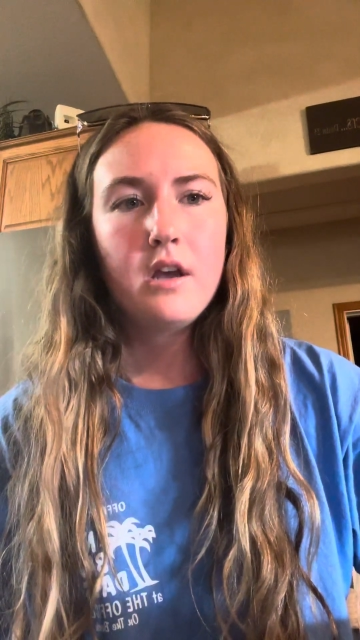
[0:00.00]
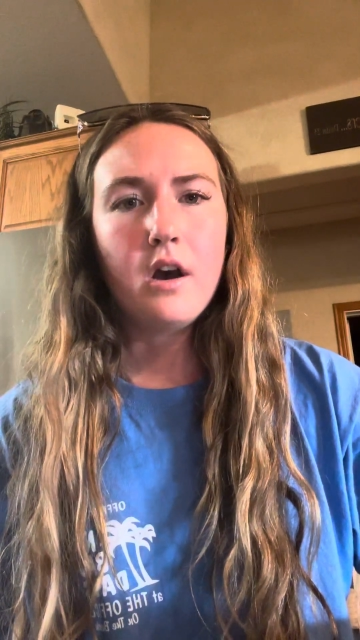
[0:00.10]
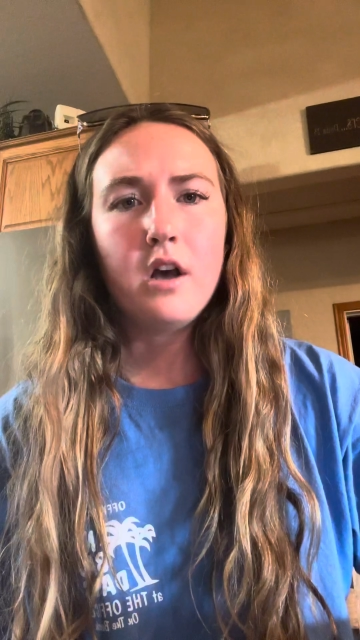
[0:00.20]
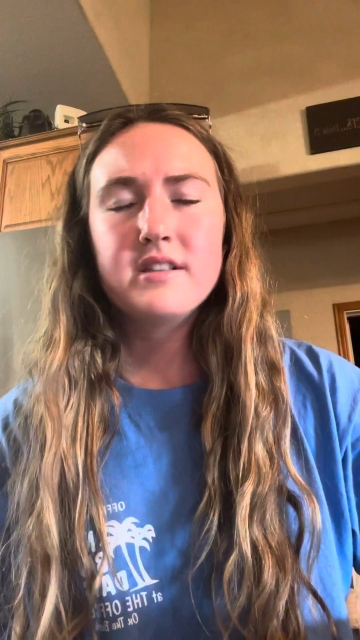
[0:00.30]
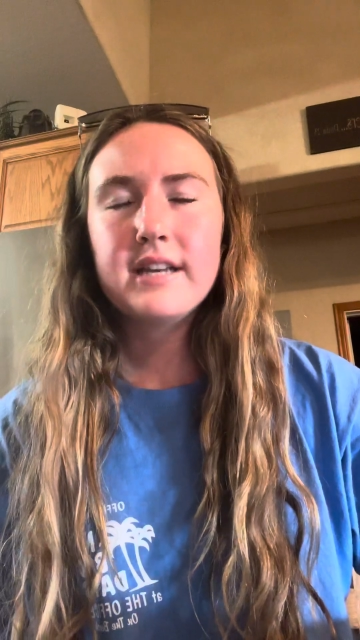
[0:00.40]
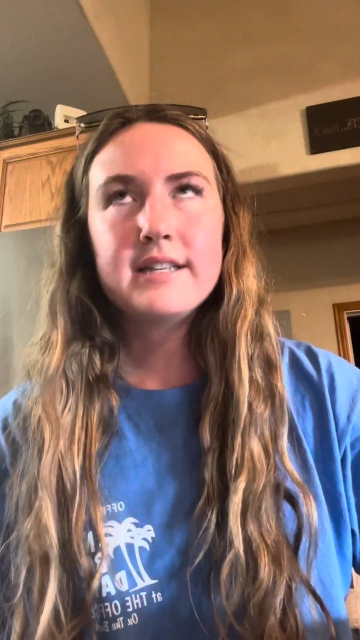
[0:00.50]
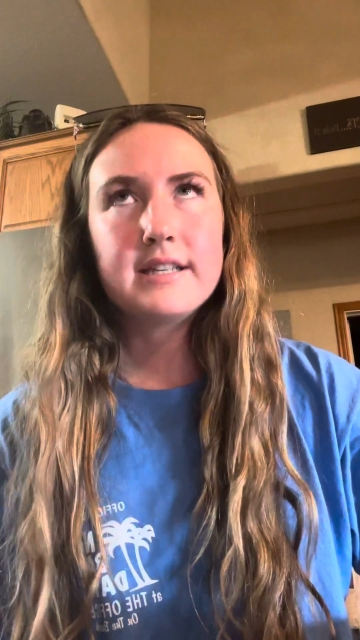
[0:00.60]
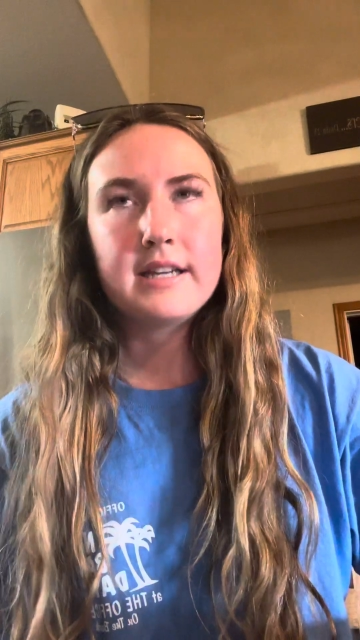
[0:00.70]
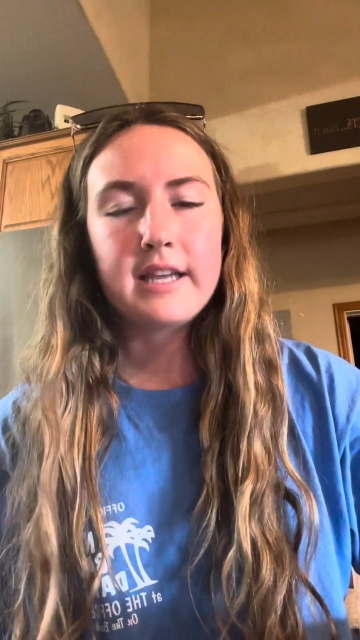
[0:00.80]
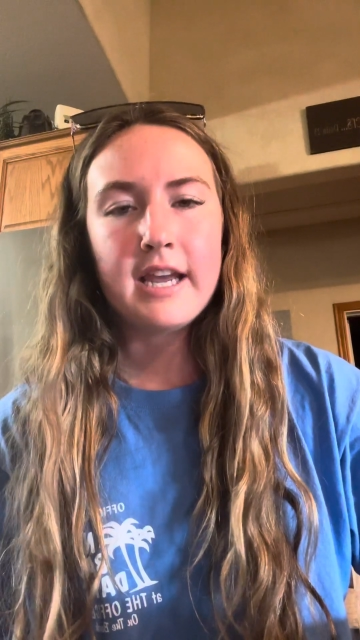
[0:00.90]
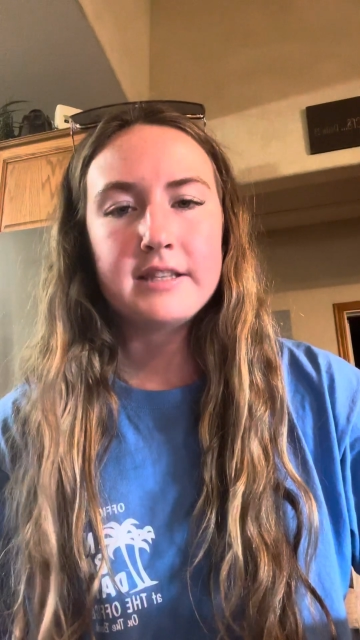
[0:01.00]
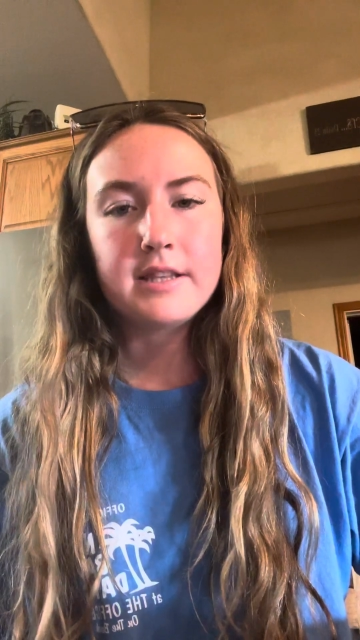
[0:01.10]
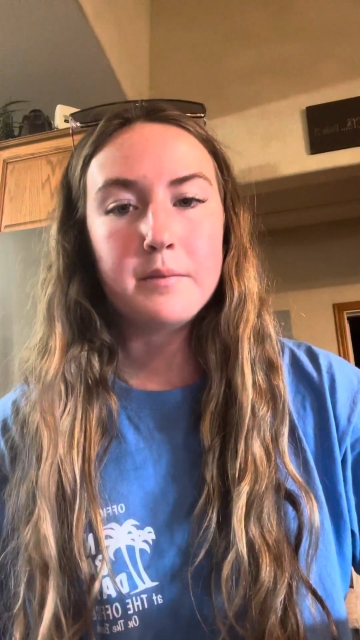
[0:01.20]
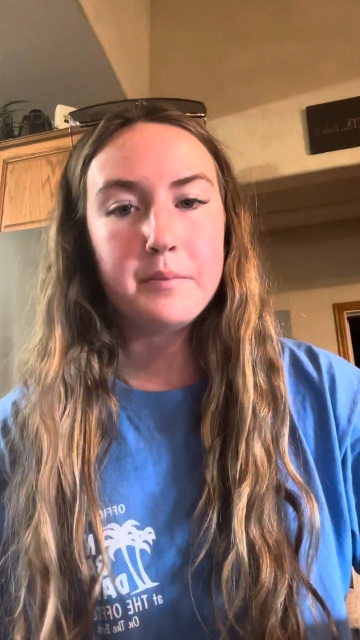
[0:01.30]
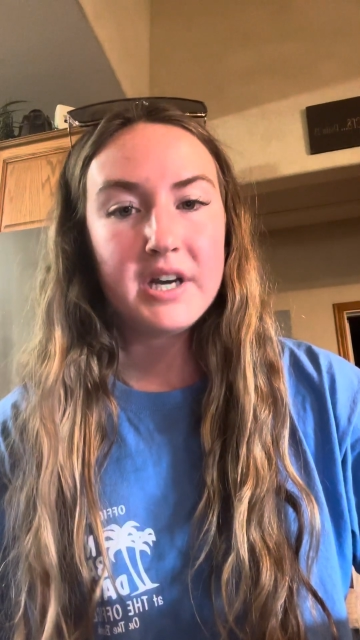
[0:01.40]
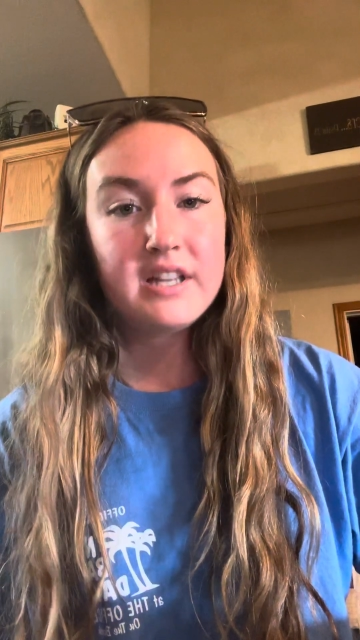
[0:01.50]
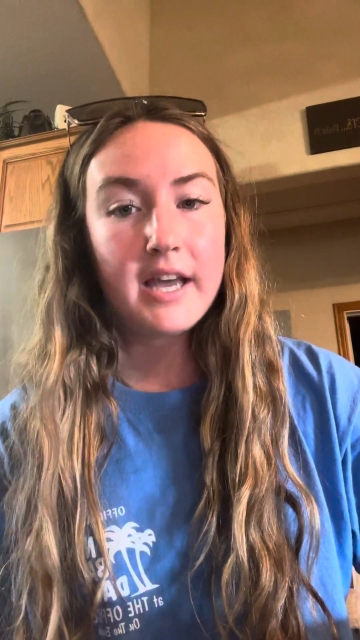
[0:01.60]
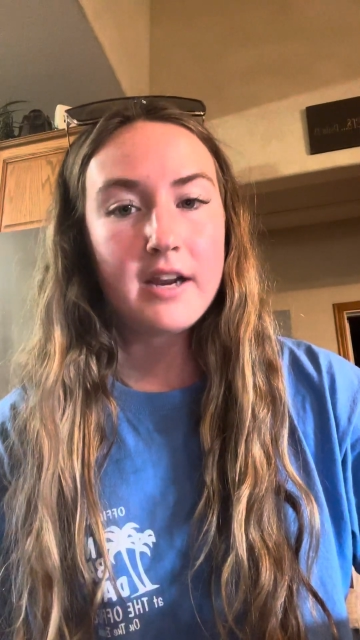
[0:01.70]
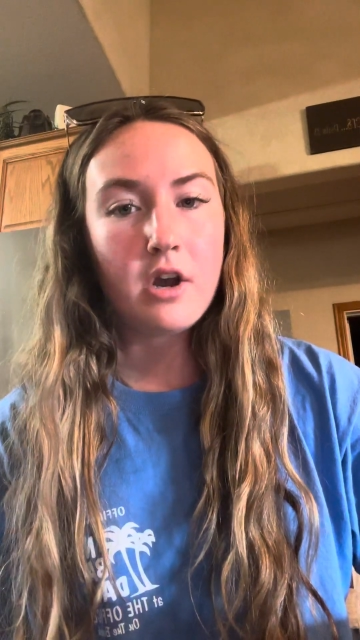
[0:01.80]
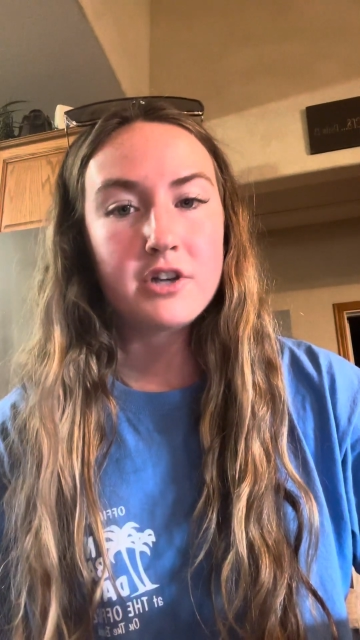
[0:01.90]
All signs indicate that the Bud
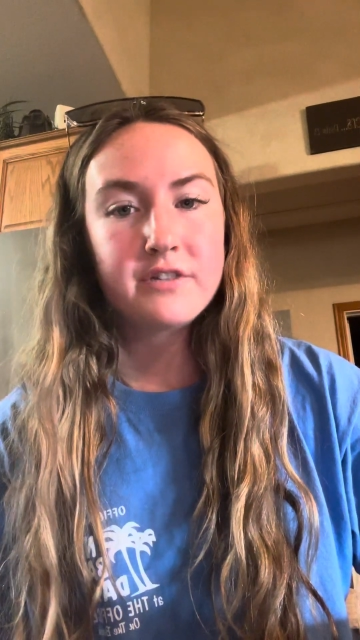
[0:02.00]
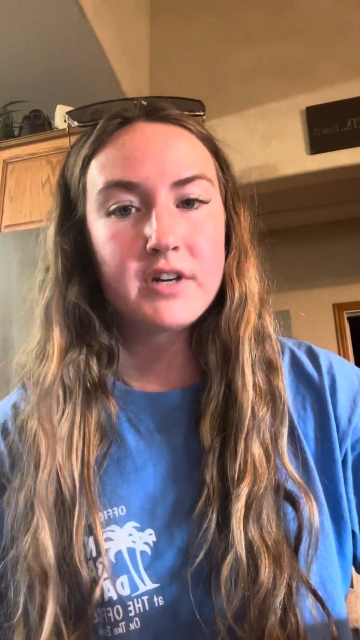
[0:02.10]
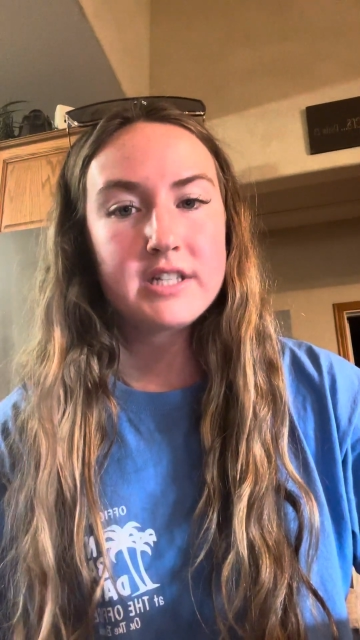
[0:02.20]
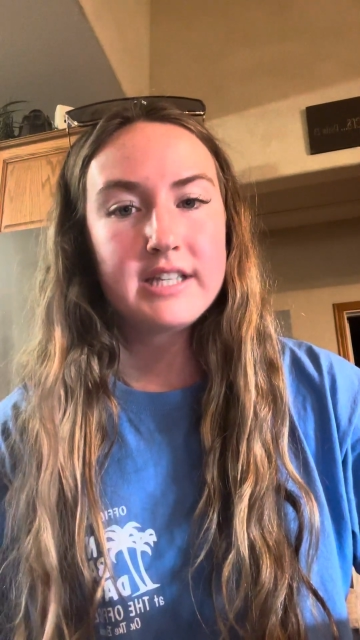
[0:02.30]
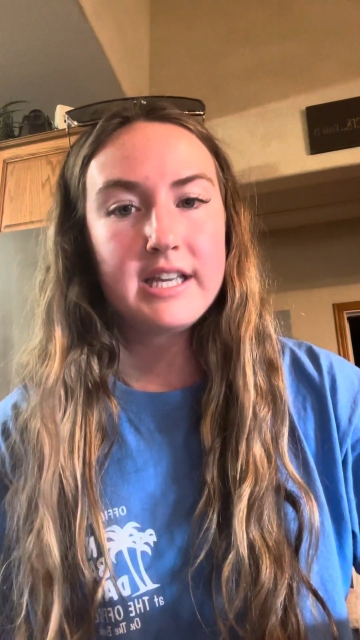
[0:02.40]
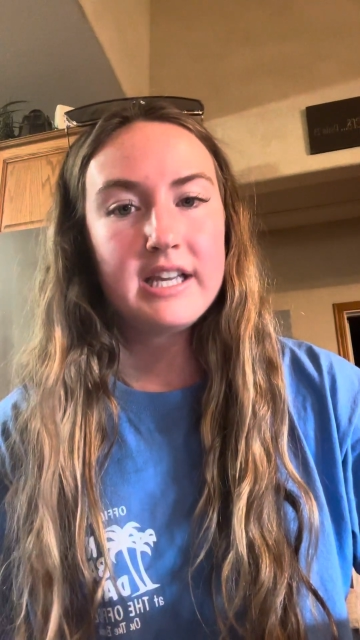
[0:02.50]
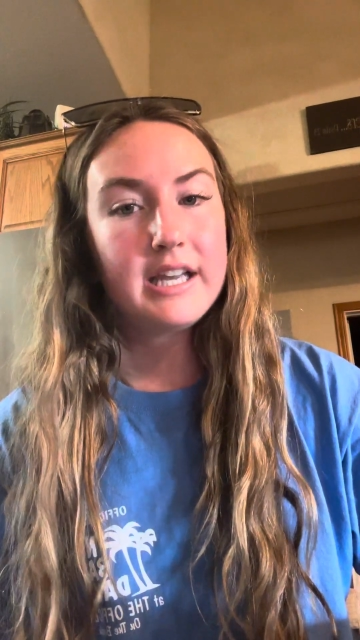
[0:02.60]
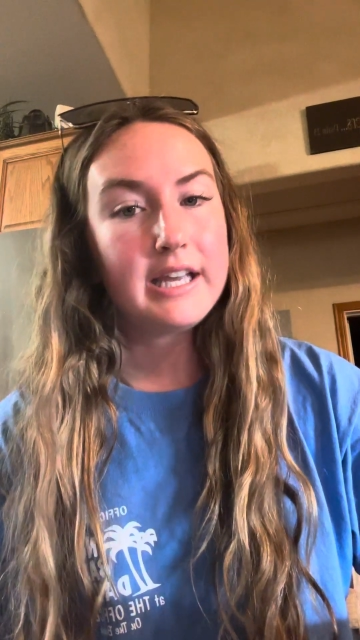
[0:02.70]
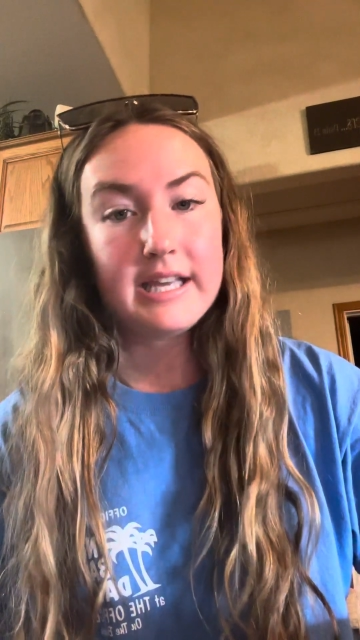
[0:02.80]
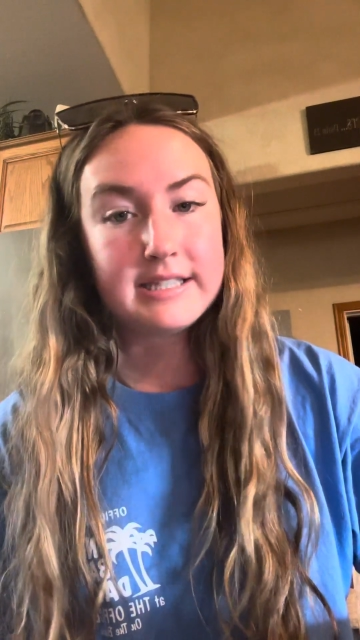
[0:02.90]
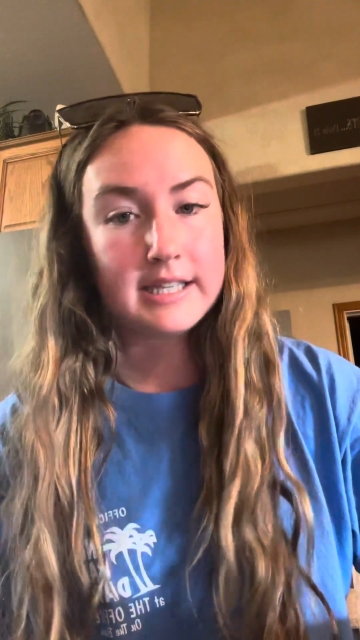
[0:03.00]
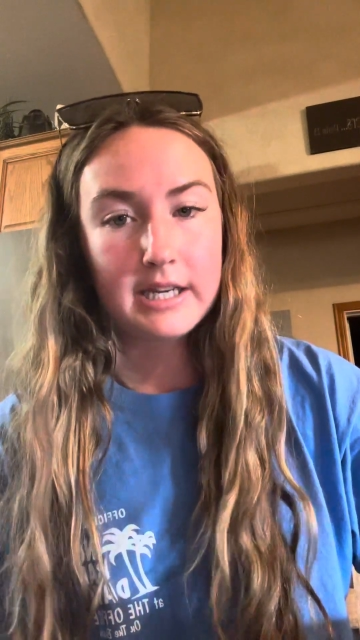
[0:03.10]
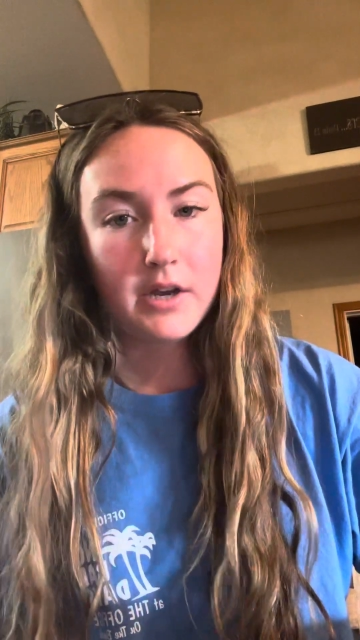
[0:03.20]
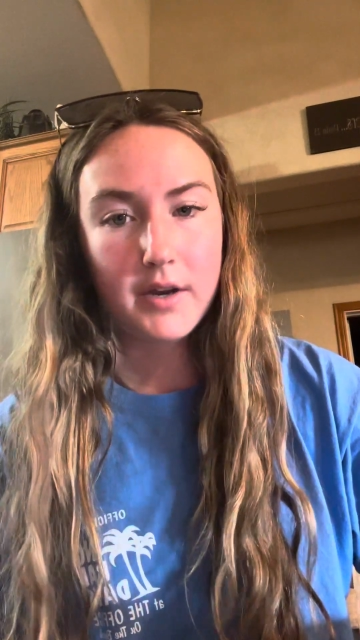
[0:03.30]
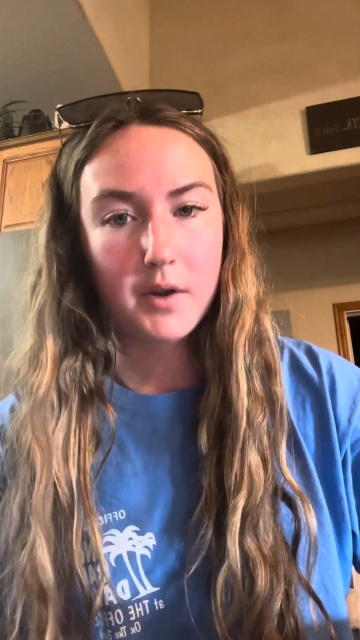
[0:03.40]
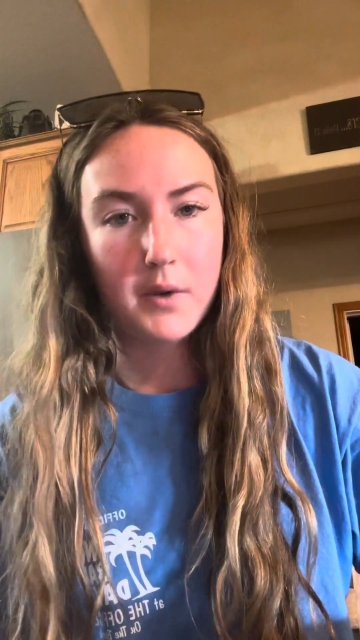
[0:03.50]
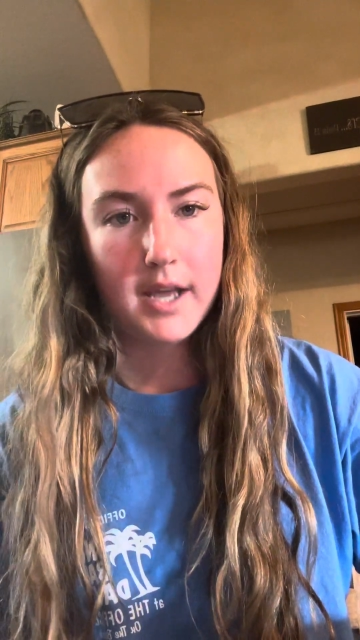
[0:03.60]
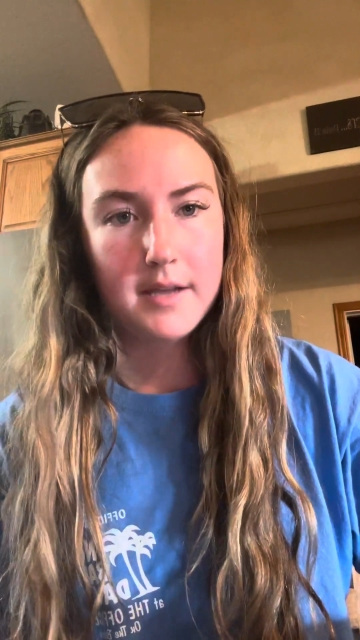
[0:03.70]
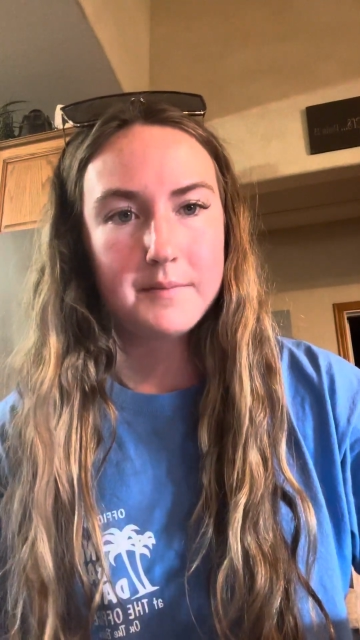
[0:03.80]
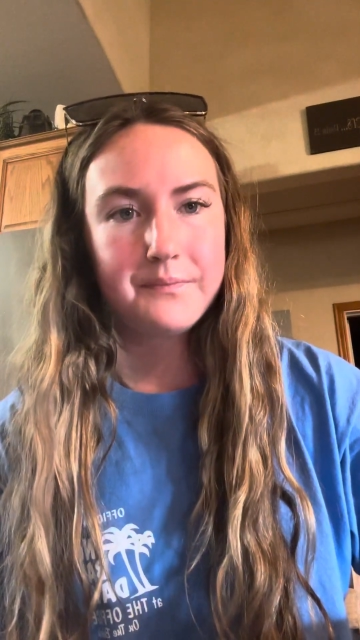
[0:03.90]
Light controversy isn't going away.